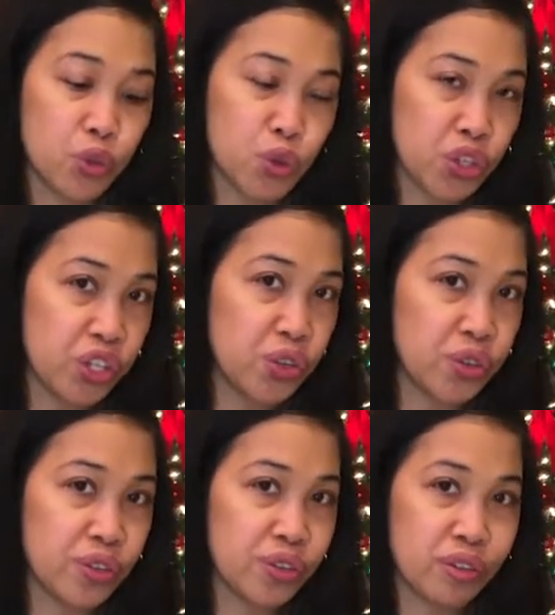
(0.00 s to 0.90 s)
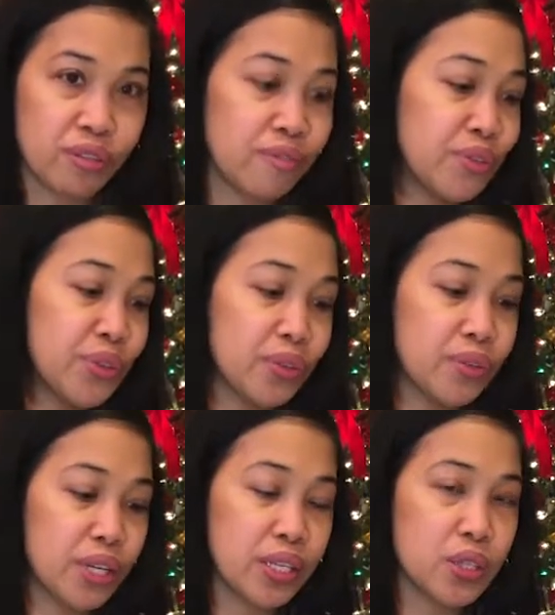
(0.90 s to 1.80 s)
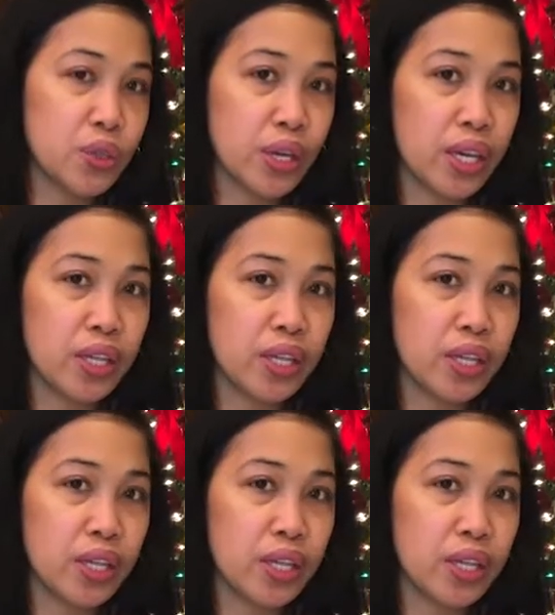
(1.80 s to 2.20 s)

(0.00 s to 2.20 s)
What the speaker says: ginger. So that is okay,